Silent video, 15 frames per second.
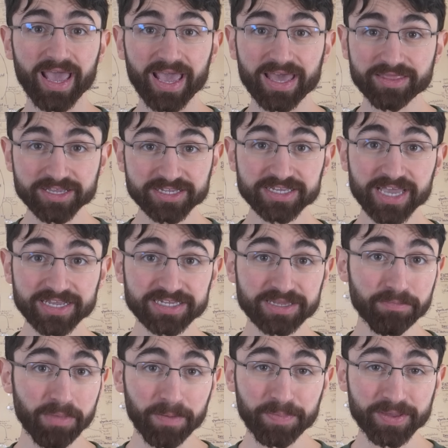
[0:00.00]
In this case,
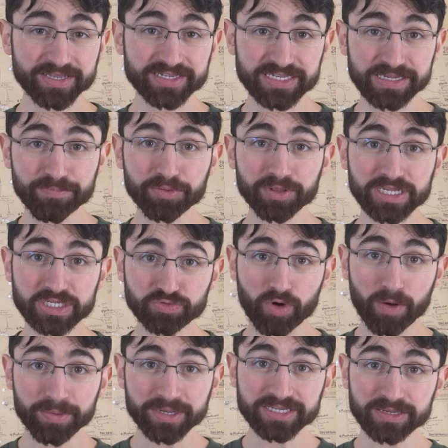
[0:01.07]
it might be as simple as
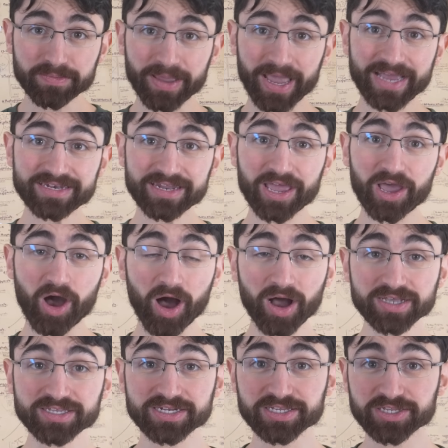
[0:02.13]
rubbing some
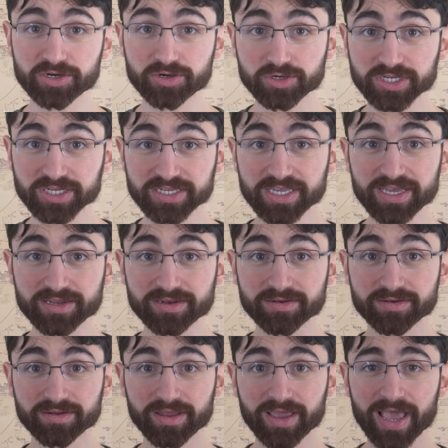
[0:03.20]
antioxidants on your skin
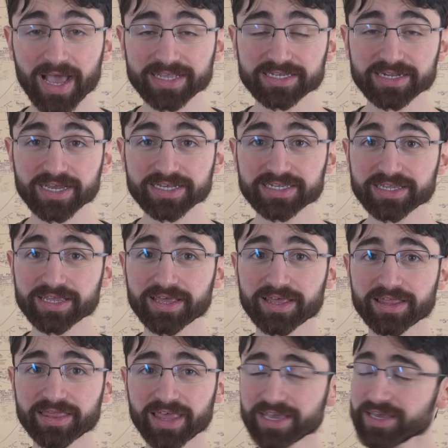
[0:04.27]
as a nice
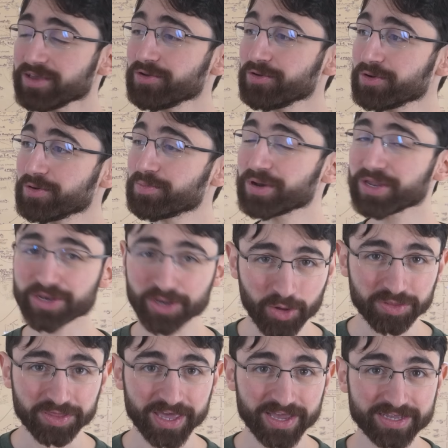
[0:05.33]
thank you, but
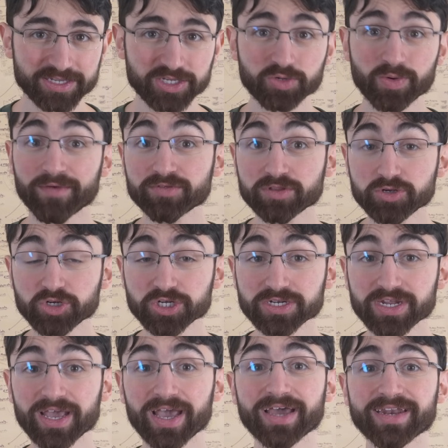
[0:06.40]
no thanks to
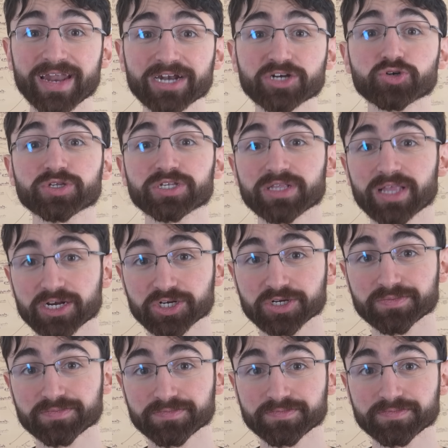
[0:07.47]
evolution and natural
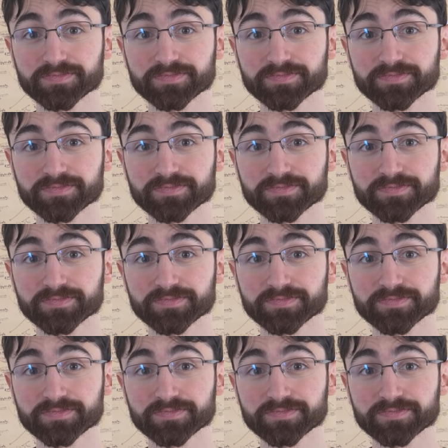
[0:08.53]
selection.